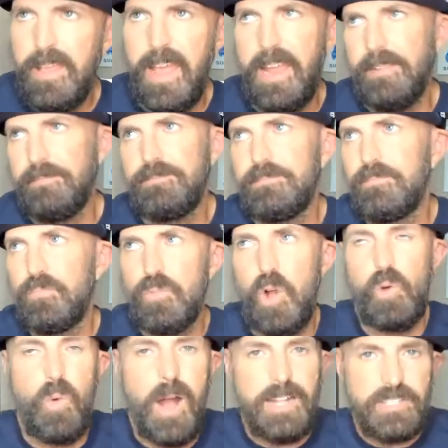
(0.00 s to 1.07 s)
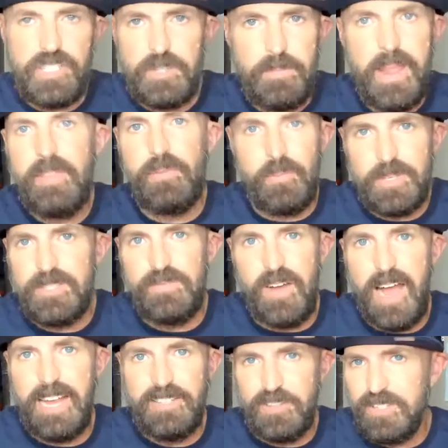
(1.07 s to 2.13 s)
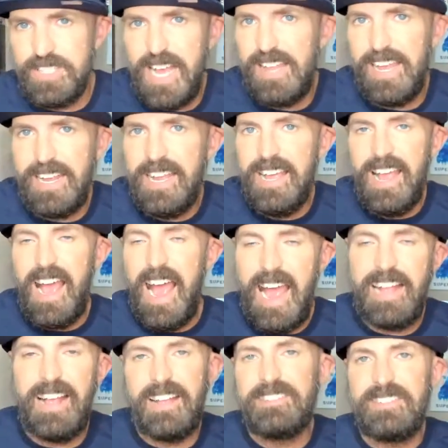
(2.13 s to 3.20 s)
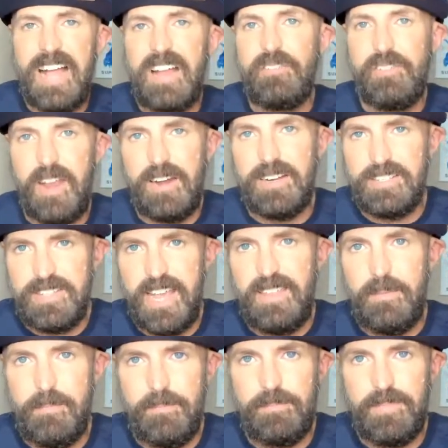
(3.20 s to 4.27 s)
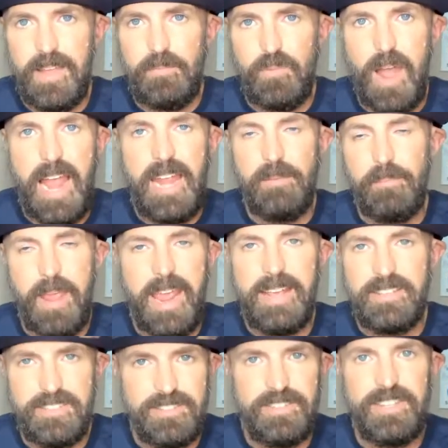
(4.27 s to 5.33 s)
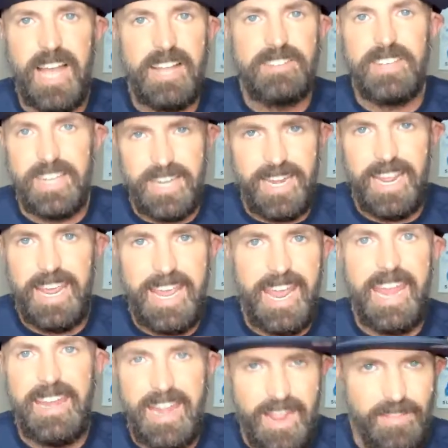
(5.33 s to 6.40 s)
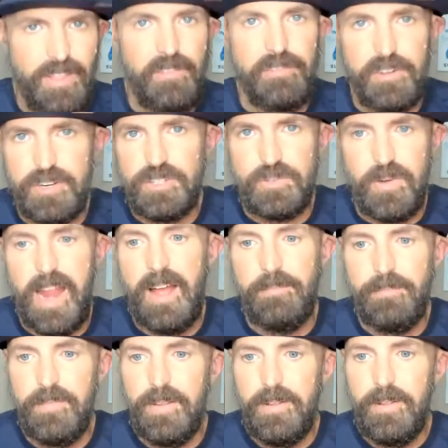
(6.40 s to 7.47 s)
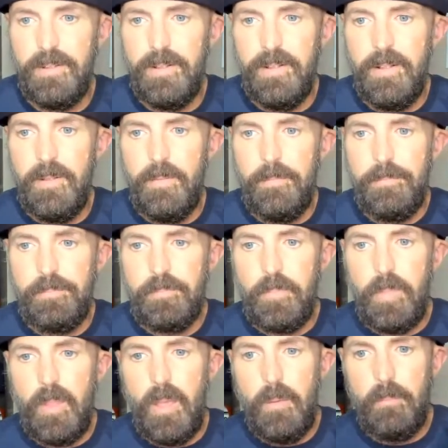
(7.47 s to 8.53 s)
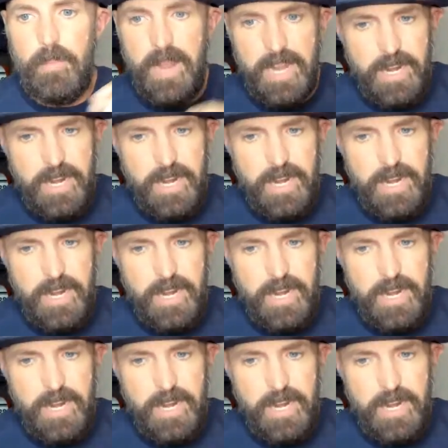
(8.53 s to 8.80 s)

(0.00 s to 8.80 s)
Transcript: And Roquan Smith was fine. So it's not it's not fair to say that Ryan Pace doesn't hit in the first round. But